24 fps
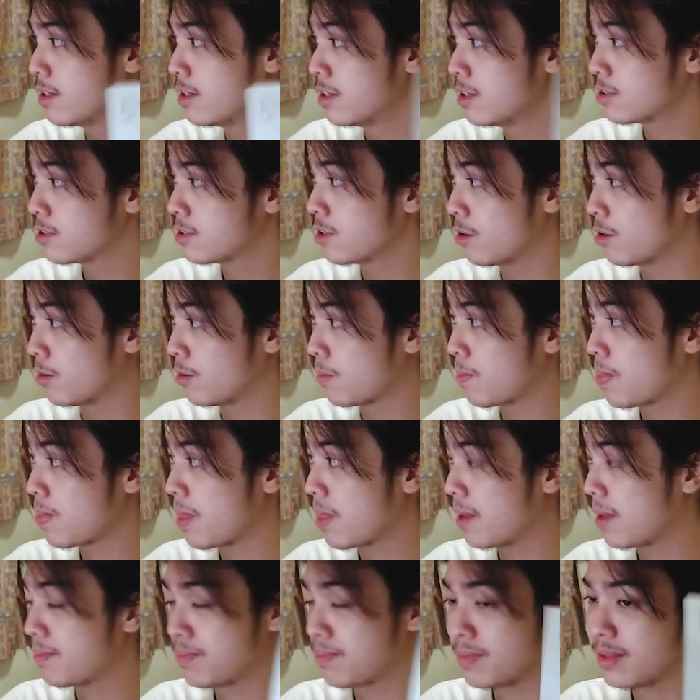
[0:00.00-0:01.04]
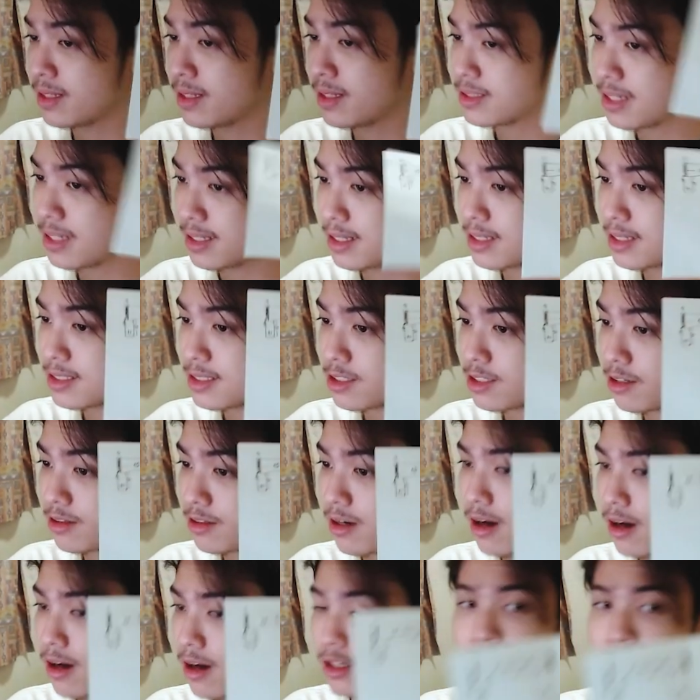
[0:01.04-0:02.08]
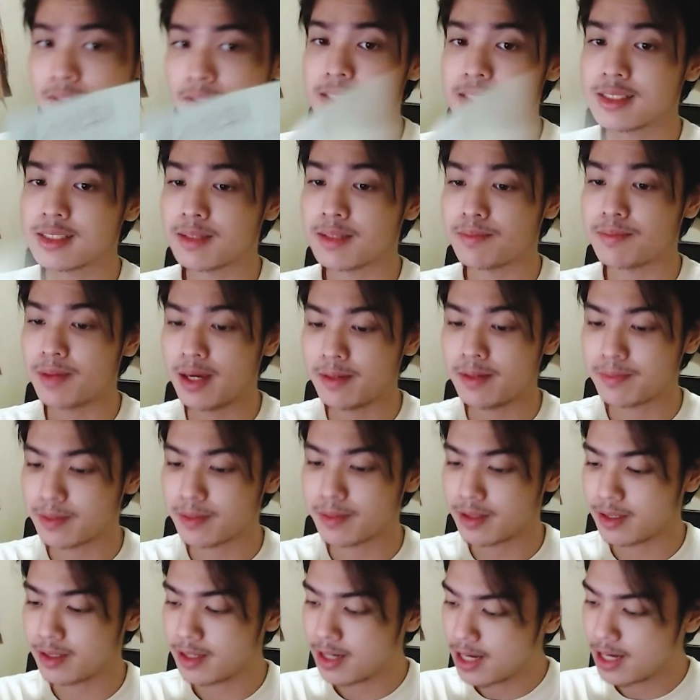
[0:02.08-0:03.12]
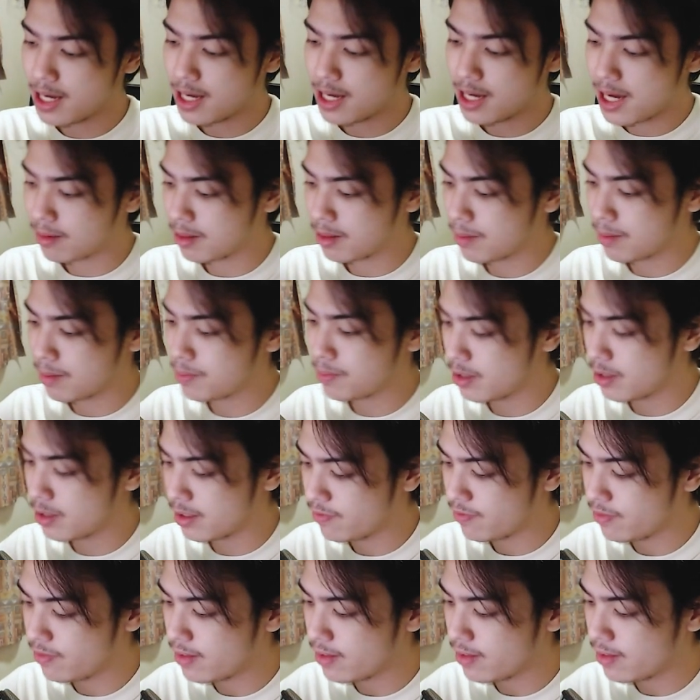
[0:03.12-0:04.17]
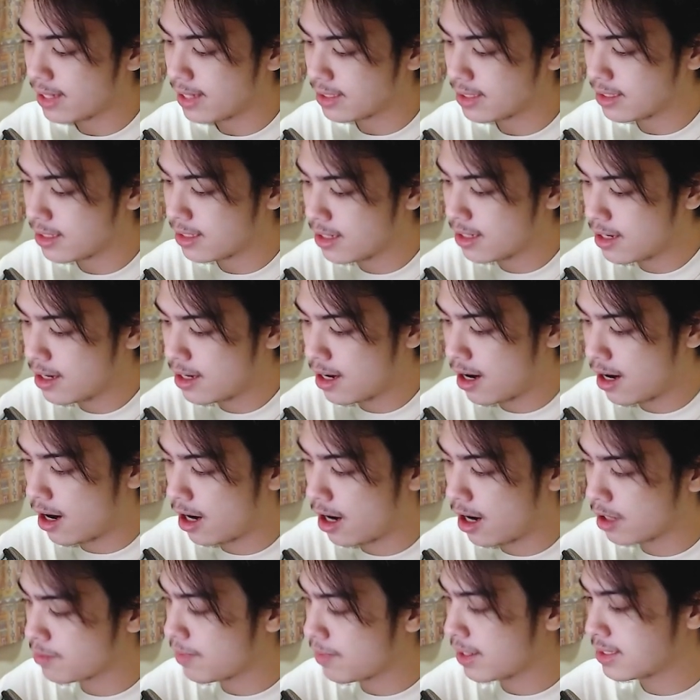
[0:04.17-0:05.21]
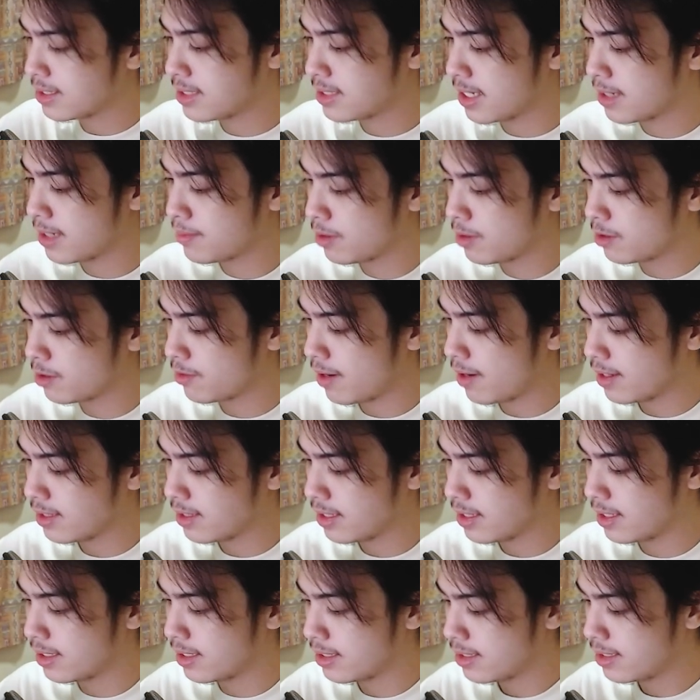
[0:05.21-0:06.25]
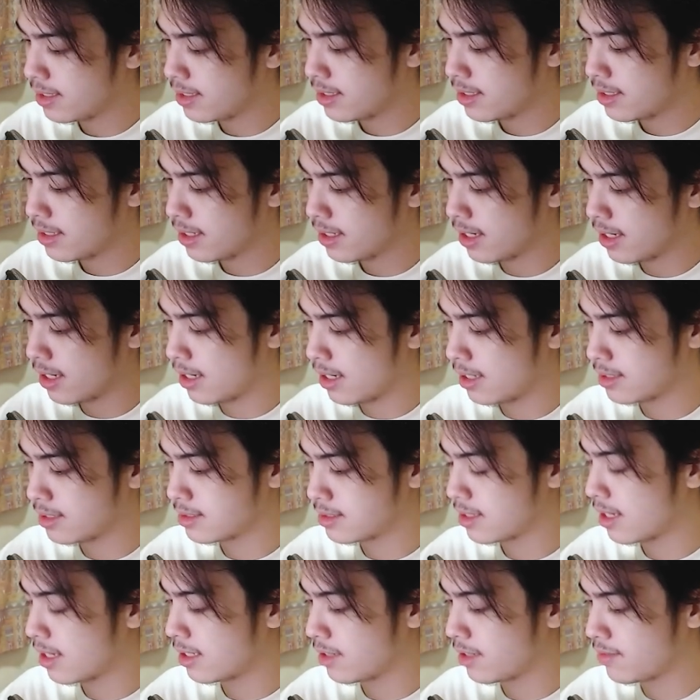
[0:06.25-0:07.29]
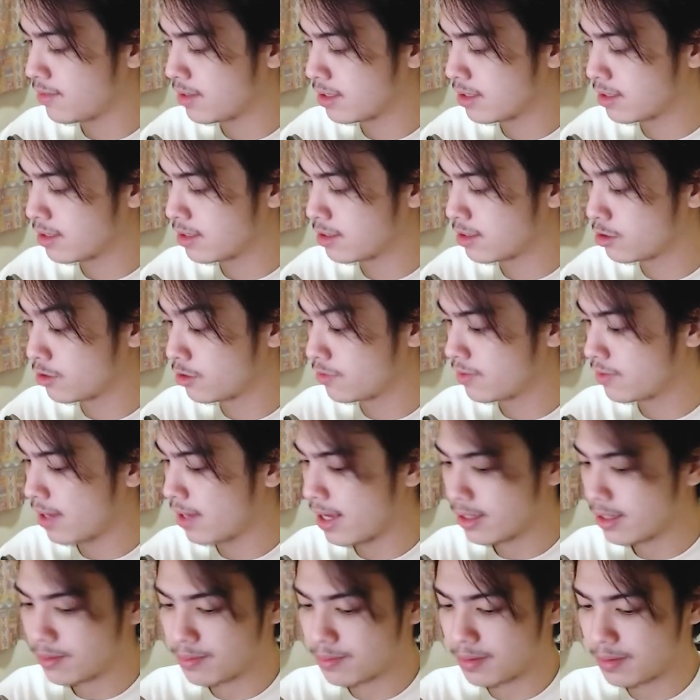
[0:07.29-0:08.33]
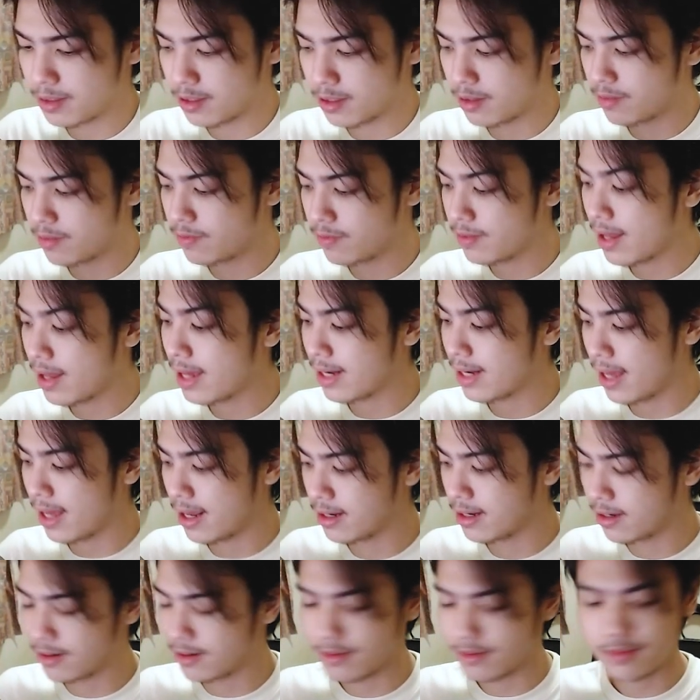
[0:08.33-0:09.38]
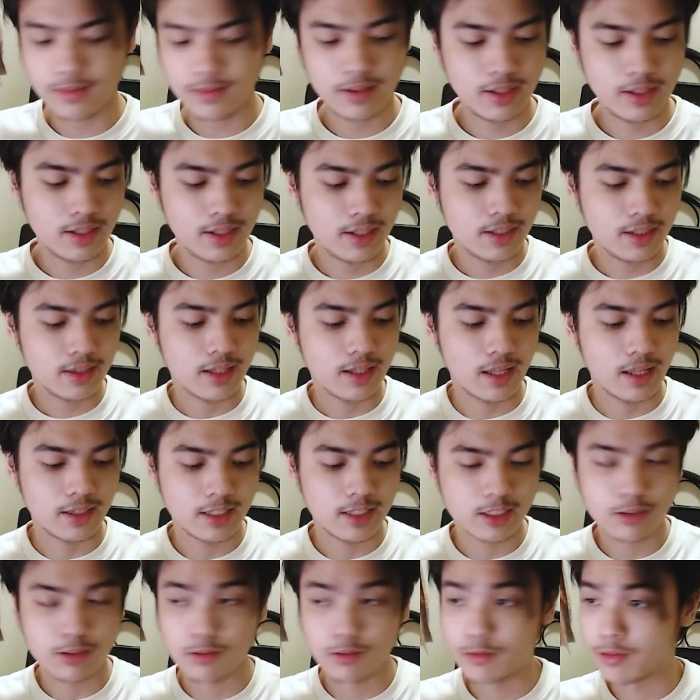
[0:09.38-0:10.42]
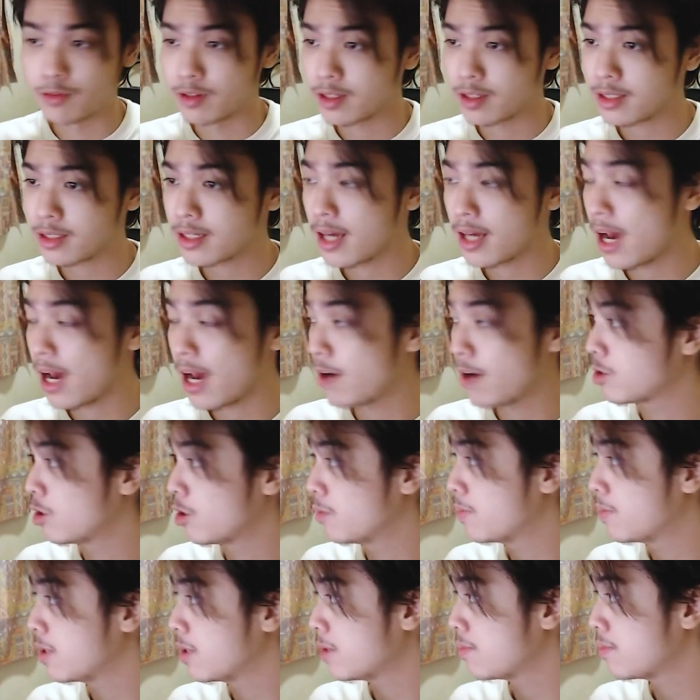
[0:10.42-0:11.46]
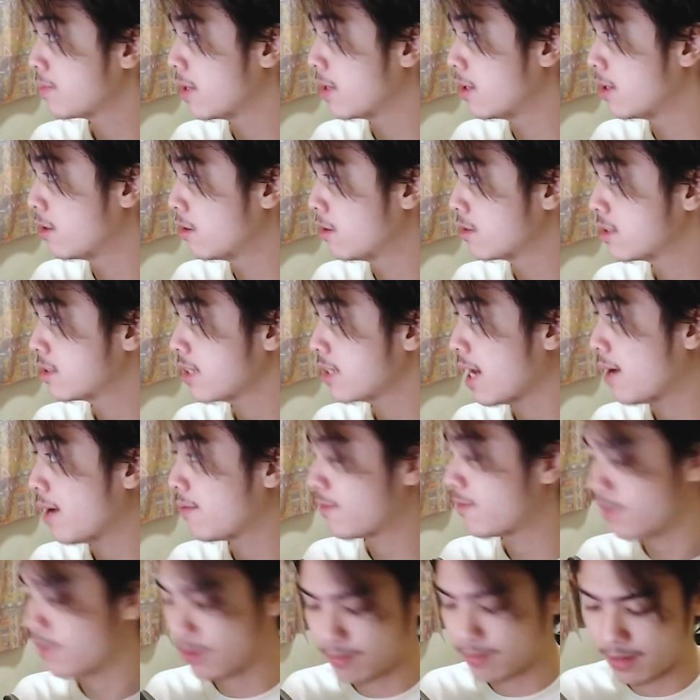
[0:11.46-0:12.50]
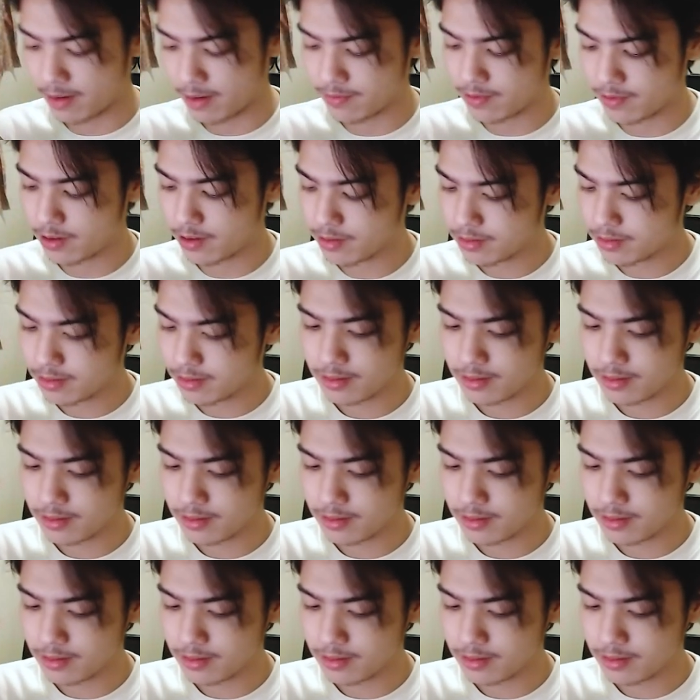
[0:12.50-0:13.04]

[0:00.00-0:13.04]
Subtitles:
So let's say this is your document. This is a paper. I'm gonna put it flat on my table right here. It's not even too flat, but flat enough that this would work. I would open up the Notes app from my phone.